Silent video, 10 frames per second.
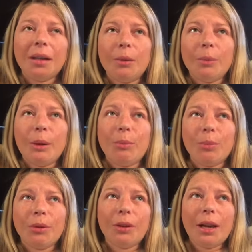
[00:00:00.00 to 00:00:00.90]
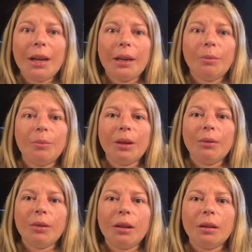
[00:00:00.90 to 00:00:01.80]
It would be plain, but it
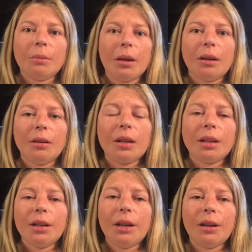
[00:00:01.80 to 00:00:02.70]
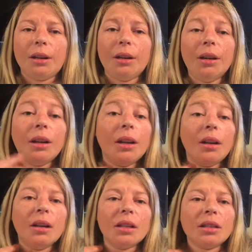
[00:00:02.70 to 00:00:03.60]
would look better than here.
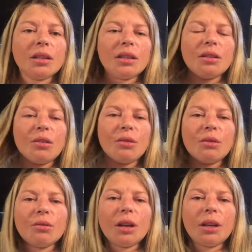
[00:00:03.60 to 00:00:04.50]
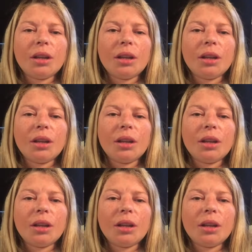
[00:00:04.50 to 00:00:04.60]
So,